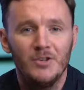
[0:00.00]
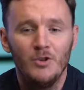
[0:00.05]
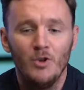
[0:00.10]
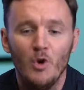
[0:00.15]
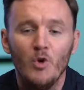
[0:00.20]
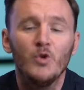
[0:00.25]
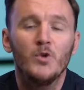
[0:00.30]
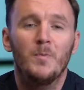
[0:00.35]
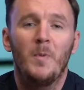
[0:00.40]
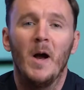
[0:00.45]

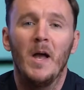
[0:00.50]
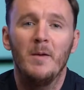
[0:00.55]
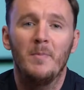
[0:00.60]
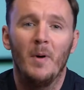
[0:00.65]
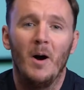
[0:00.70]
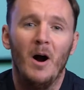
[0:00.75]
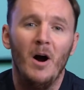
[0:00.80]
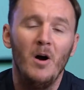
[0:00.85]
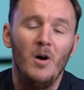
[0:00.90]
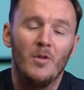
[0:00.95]

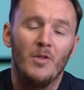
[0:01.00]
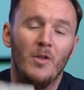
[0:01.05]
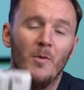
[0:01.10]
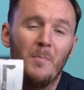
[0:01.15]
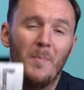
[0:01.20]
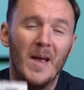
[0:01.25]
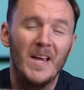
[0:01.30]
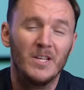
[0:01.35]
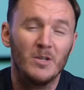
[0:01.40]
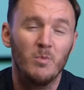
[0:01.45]
newspaper the
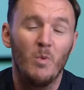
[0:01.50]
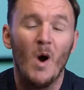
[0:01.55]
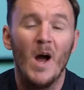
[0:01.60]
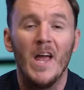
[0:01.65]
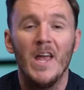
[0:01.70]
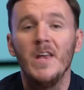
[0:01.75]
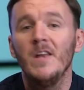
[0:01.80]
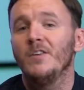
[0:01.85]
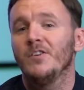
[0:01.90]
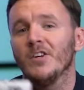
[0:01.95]
best
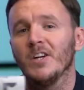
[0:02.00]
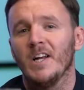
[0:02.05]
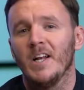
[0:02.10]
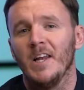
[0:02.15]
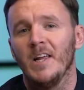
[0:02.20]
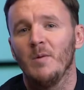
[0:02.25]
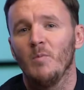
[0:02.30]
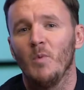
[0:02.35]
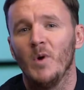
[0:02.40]
way to clean